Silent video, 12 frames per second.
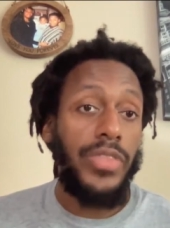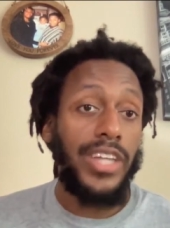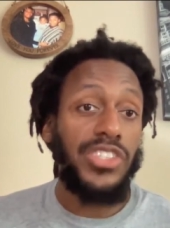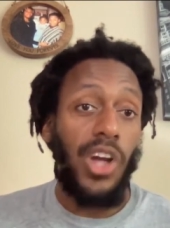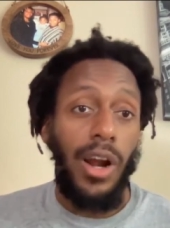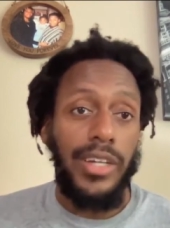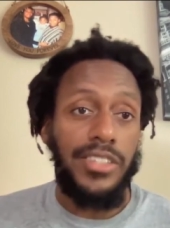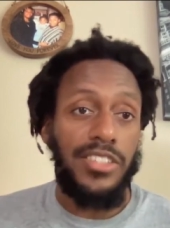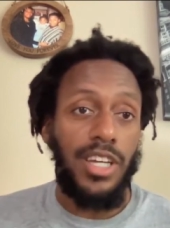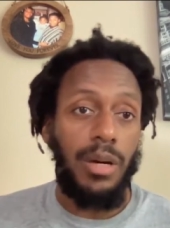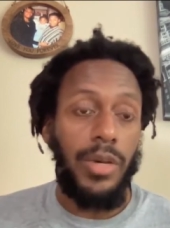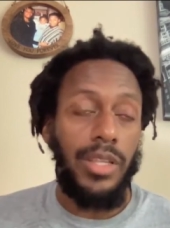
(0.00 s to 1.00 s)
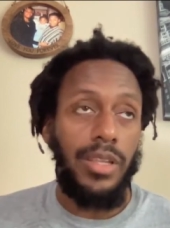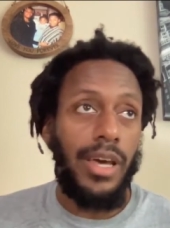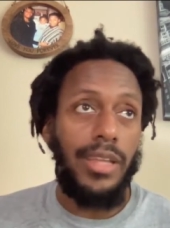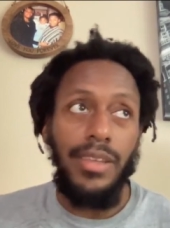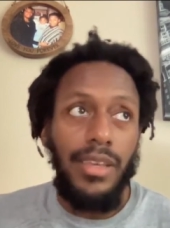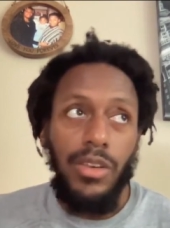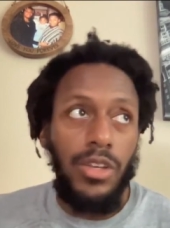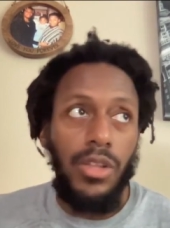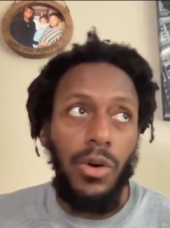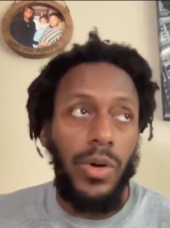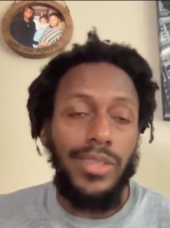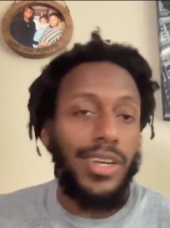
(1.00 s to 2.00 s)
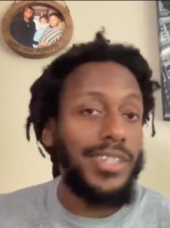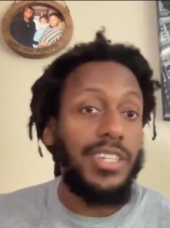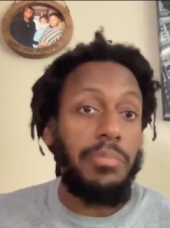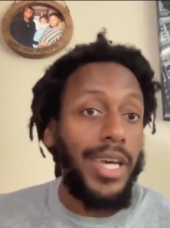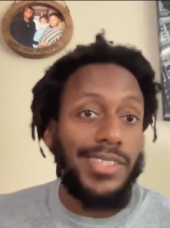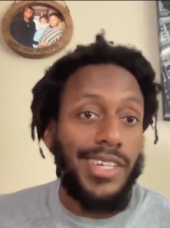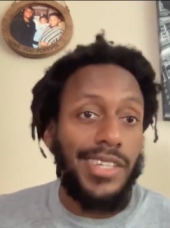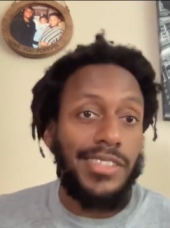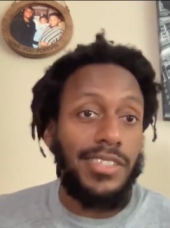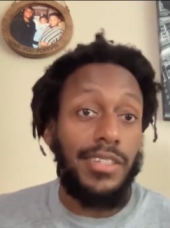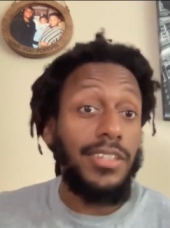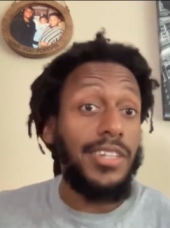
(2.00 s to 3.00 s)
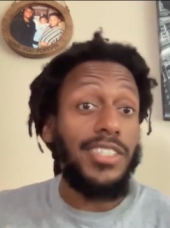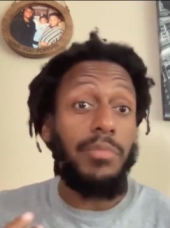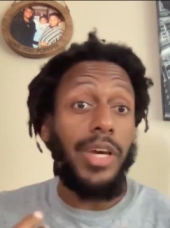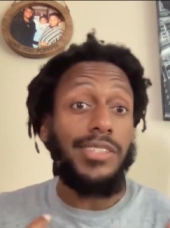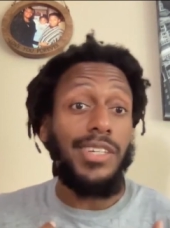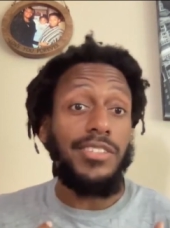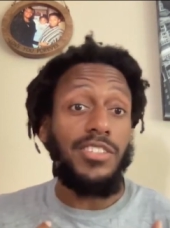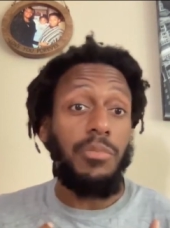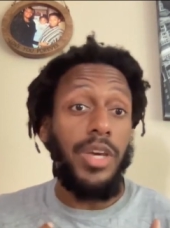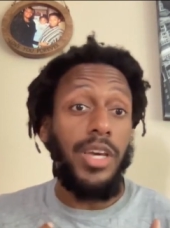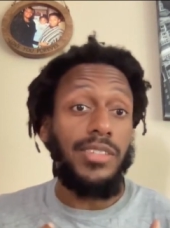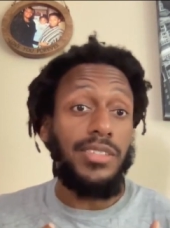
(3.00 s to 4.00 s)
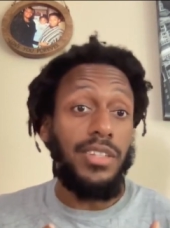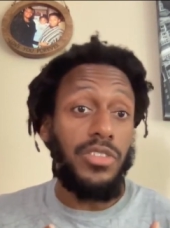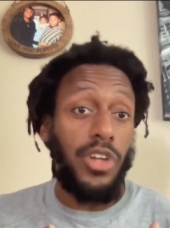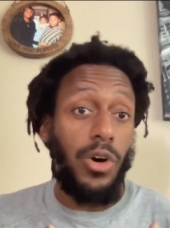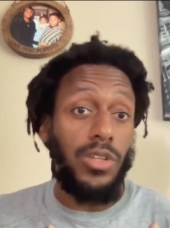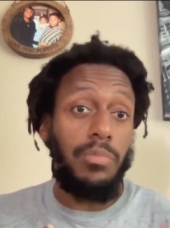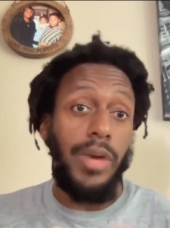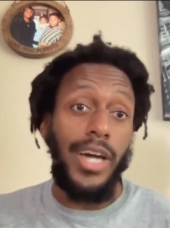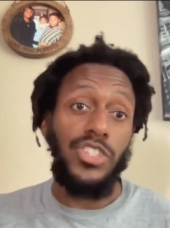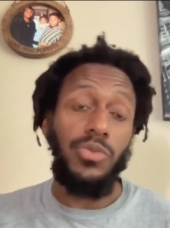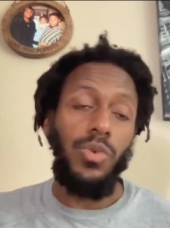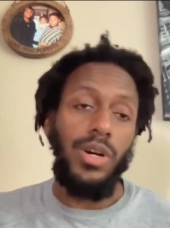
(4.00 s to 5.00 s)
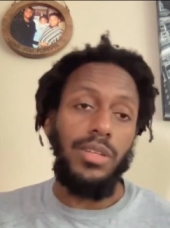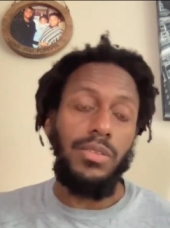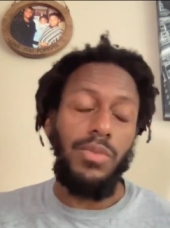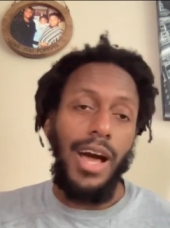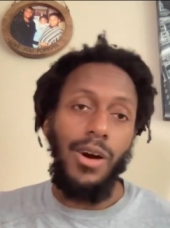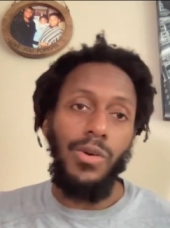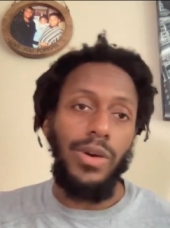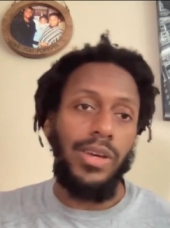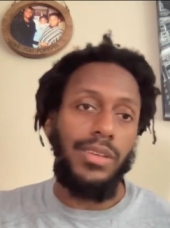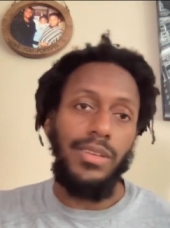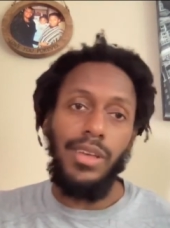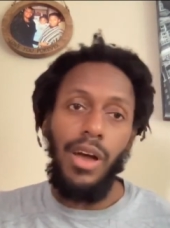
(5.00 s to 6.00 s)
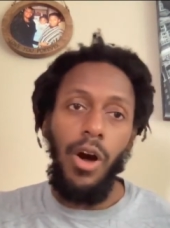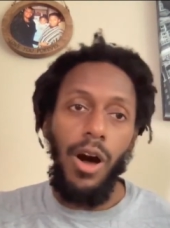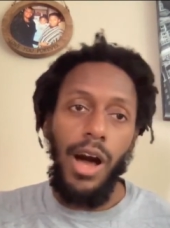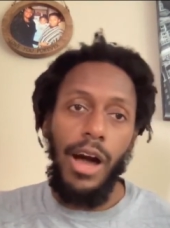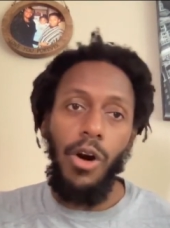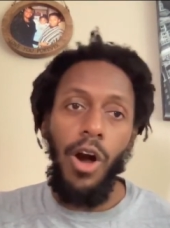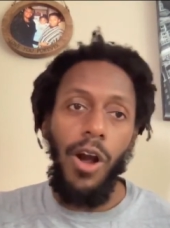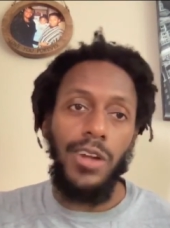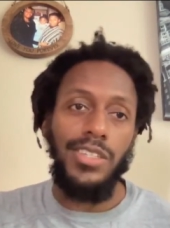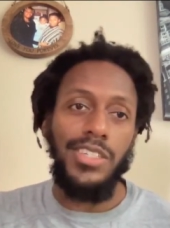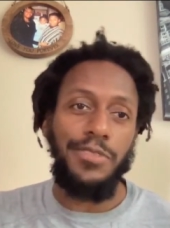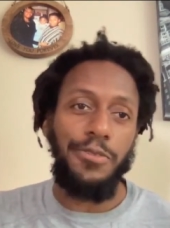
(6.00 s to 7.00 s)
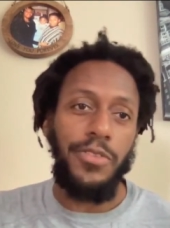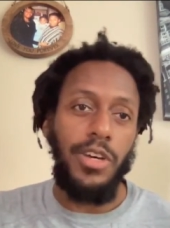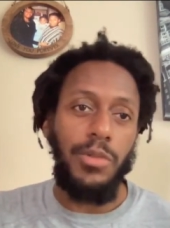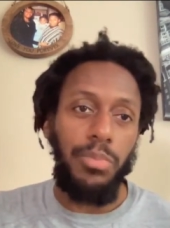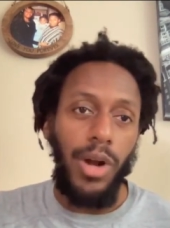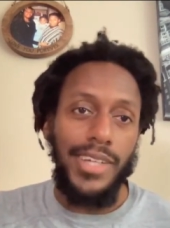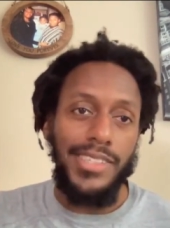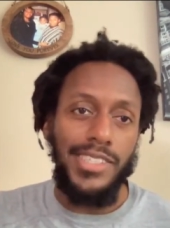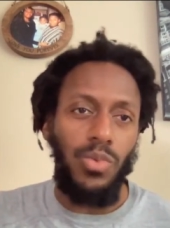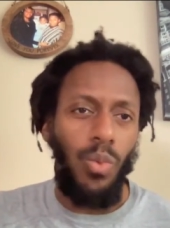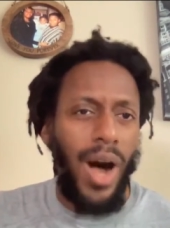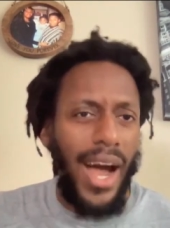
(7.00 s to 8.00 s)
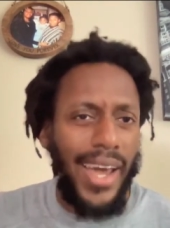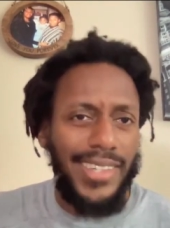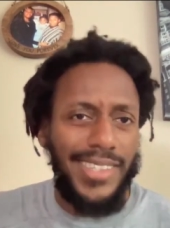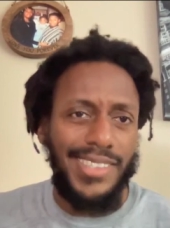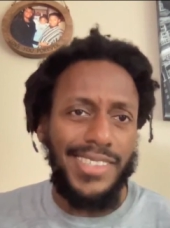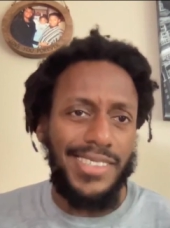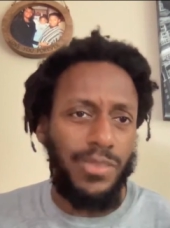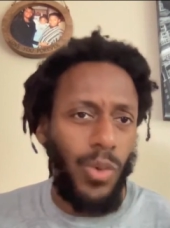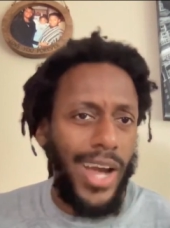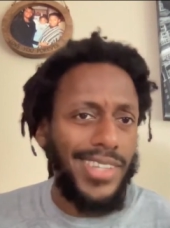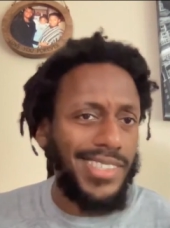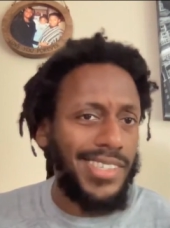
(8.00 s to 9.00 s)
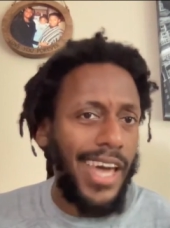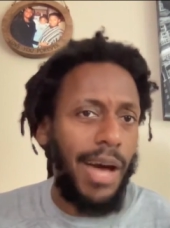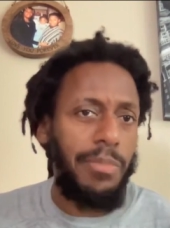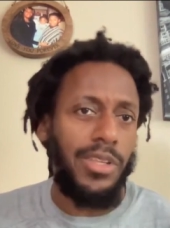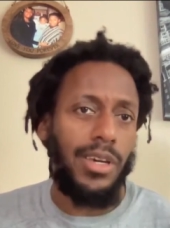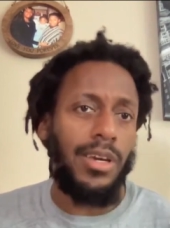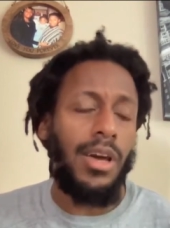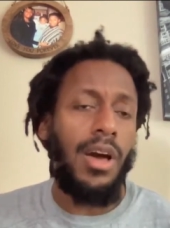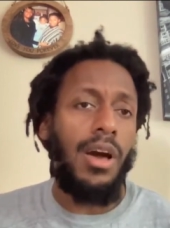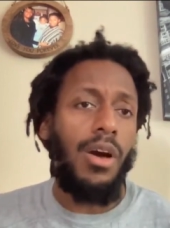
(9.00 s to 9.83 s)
that targets them and it doesn't make sense. It doesn't make sense to me as an adult. Imagine how hard it is for them to process. Why is this happening?